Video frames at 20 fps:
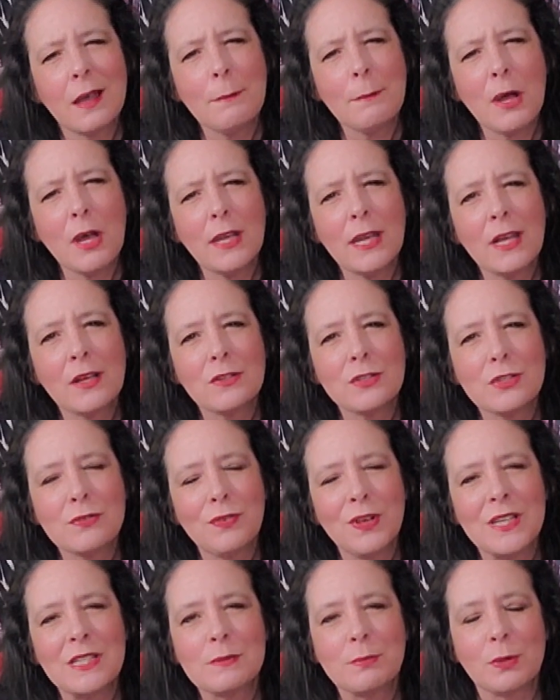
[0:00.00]
come on out to
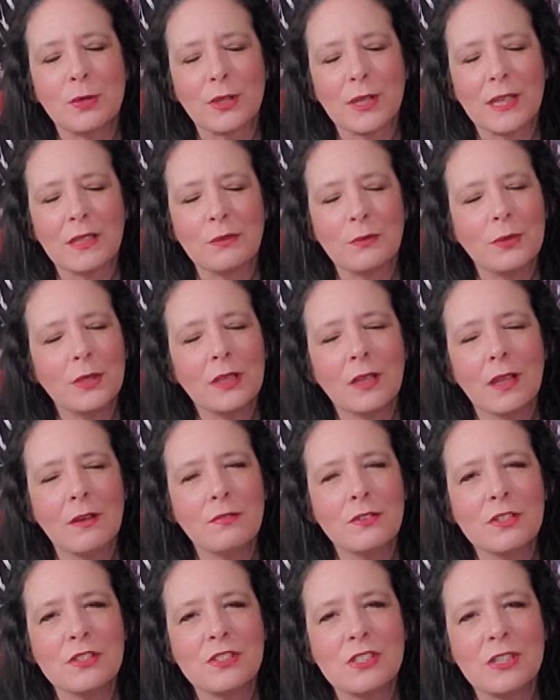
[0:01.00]
Facebook and we'd love
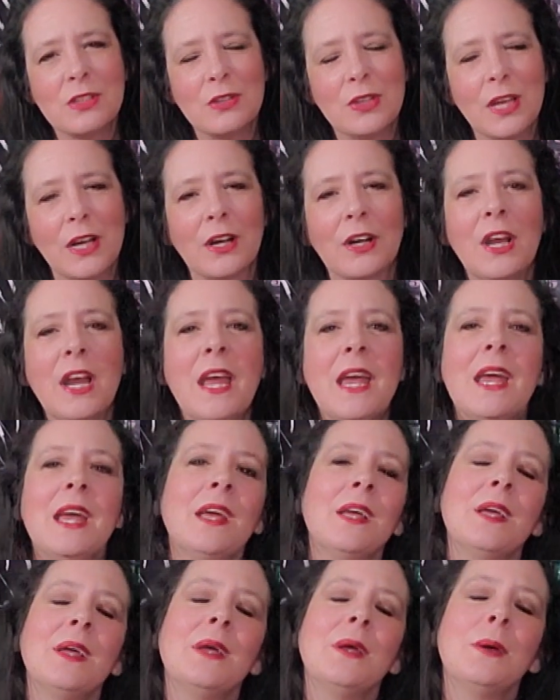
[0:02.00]
to see you there.
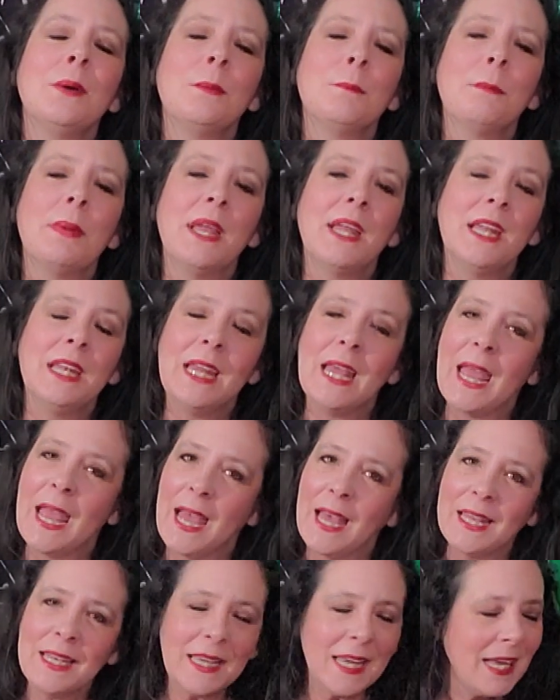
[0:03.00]
But
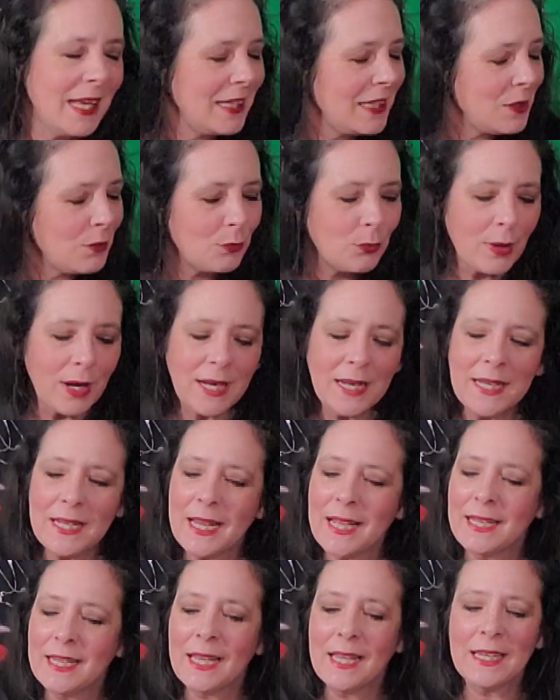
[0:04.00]
at any rate,
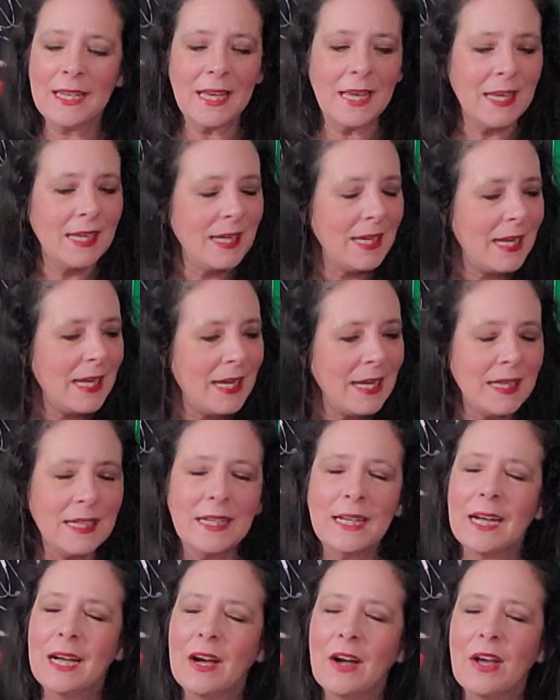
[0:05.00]

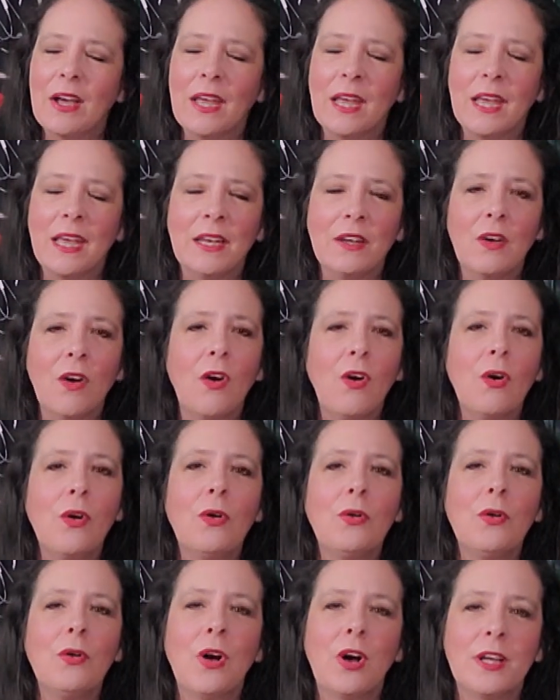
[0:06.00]
in
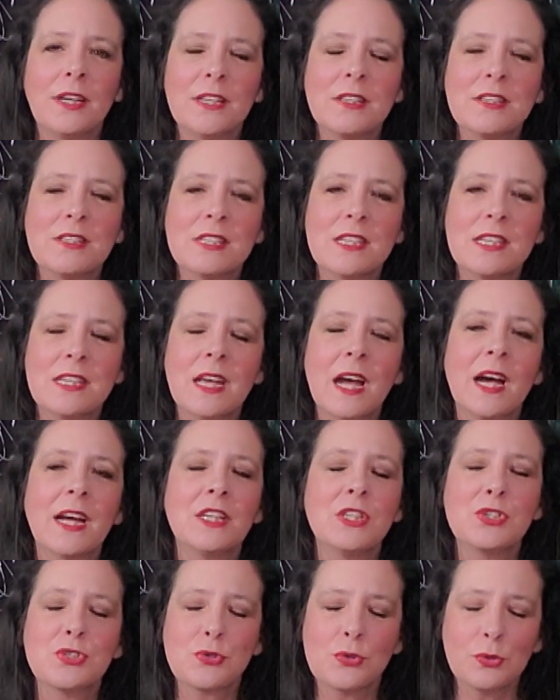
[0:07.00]
all honesty, I
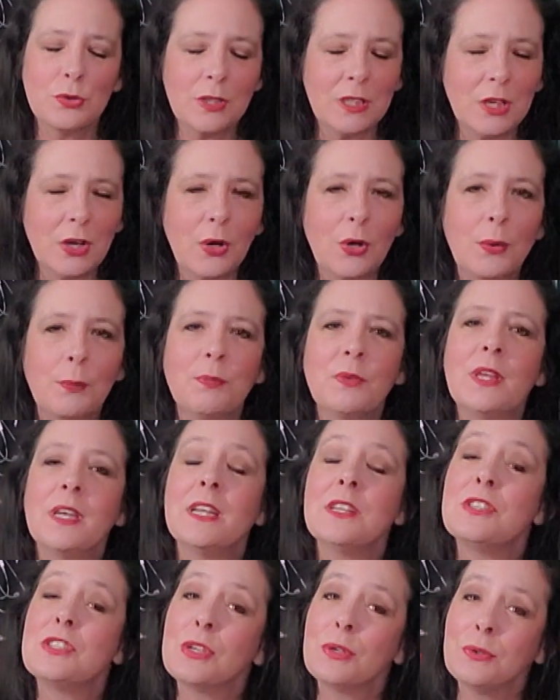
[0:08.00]
truly hope that
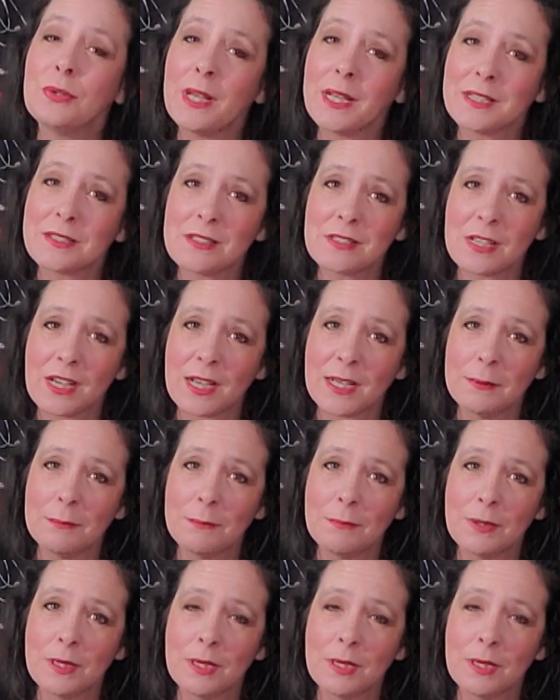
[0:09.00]
until next time,